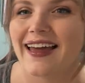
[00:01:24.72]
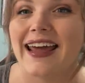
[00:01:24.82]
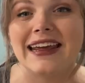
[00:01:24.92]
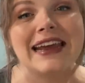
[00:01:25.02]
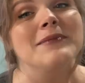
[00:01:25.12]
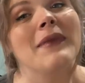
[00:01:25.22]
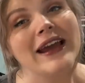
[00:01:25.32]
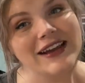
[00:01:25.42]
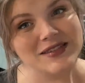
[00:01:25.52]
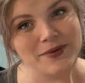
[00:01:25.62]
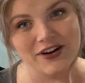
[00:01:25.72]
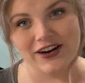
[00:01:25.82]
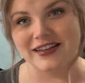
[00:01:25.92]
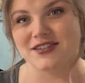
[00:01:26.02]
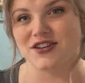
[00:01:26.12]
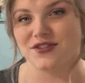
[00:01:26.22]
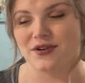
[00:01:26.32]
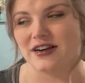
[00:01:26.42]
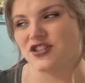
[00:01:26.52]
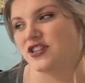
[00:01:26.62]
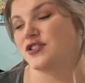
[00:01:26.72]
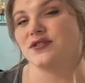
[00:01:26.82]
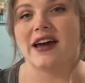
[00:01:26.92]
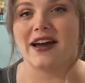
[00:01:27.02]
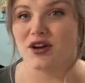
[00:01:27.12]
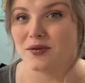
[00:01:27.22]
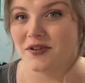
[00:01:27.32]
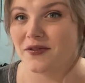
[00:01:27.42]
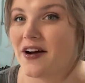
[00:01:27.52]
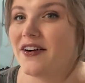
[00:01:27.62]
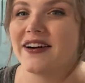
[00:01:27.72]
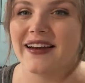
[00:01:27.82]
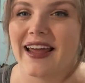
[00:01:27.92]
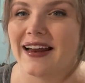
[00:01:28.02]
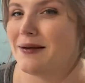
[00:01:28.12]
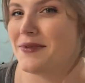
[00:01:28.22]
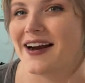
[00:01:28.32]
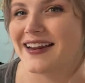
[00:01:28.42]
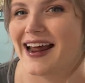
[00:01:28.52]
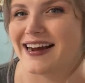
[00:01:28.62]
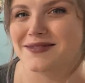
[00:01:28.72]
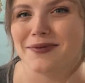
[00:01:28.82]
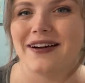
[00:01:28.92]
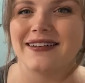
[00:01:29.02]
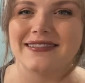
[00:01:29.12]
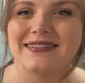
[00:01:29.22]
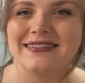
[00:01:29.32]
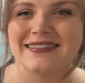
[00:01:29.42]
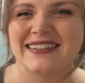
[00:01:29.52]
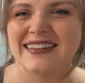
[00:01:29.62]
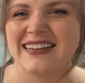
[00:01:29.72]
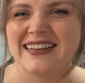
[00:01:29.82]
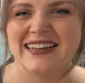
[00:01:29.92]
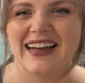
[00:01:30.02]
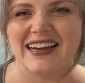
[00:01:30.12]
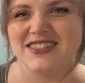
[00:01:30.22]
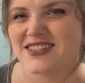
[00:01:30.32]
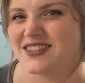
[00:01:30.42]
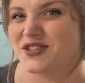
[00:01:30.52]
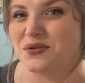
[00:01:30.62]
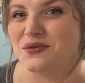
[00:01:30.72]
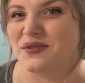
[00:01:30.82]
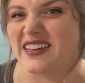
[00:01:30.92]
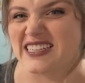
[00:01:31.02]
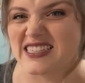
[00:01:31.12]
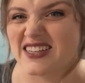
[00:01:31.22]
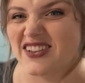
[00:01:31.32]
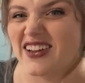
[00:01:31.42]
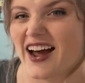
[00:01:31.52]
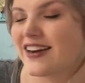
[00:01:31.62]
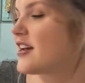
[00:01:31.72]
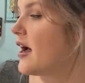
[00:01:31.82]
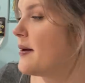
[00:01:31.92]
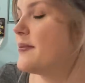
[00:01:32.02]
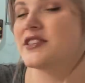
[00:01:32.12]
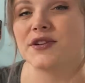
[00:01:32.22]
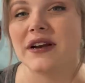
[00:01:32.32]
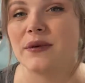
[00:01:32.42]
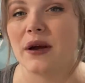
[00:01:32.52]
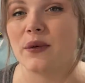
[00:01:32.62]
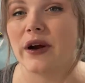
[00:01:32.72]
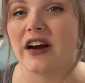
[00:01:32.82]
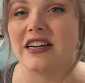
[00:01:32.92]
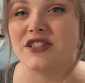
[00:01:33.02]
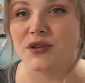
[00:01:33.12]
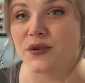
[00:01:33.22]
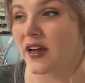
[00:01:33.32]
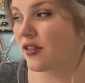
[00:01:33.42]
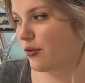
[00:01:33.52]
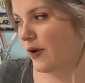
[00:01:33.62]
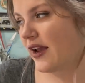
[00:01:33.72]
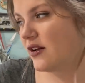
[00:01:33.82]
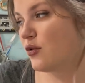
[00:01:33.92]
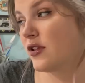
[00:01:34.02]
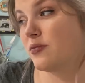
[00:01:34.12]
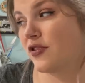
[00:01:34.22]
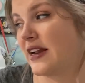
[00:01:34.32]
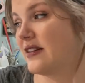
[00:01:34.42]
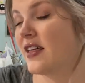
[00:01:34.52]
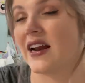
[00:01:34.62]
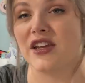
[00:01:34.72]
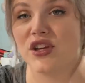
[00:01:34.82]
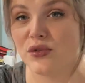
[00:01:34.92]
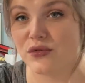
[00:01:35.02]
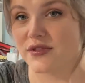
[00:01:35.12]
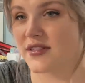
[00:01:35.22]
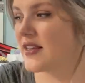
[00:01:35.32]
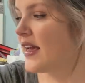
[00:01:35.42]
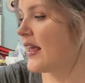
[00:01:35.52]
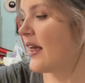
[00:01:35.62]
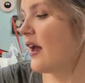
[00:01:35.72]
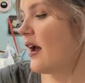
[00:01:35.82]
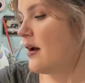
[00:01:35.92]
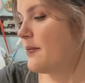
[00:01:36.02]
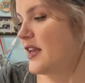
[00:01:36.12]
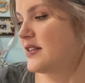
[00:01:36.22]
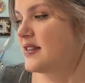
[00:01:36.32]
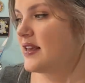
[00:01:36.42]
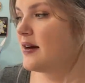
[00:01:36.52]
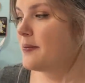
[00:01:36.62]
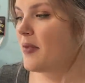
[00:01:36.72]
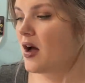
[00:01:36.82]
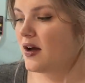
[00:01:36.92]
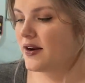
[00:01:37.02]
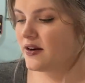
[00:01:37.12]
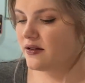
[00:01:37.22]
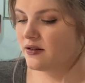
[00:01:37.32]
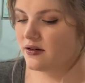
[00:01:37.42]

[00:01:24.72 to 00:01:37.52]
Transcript: in my experience, good thread shouldn't do that. I could be wrong. Again, I'm not an expert. I just do this a lot. Um, so anyway, where I do get thread or the brand that I use um, is the Amann